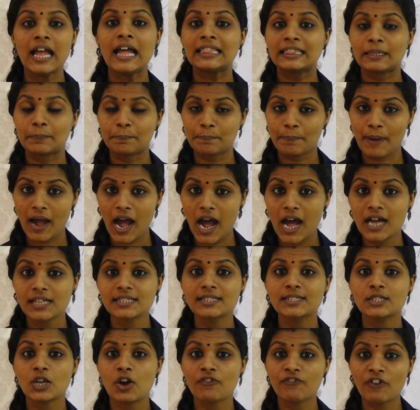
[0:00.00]
The
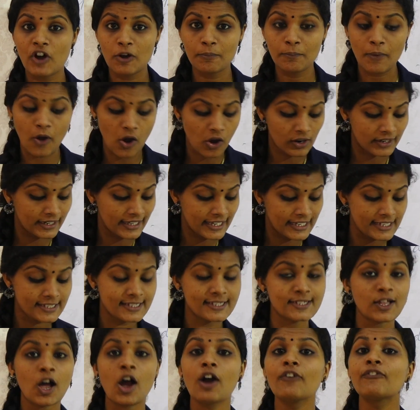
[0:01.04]
parts of our body
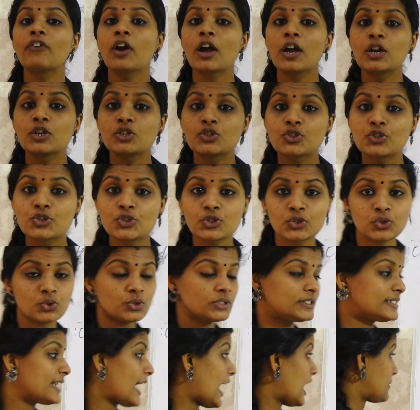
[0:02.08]
is of
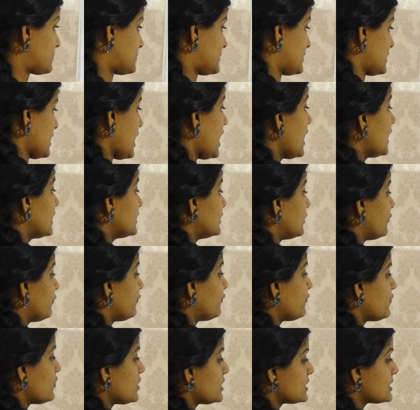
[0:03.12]
two types. The
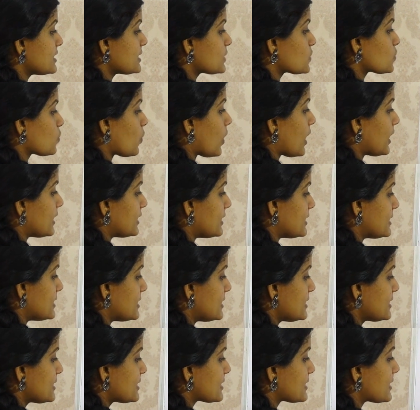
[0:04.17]
first one
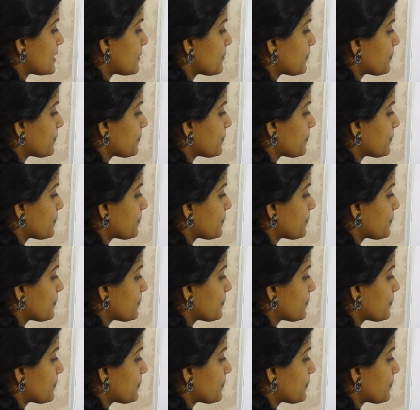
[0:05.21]
is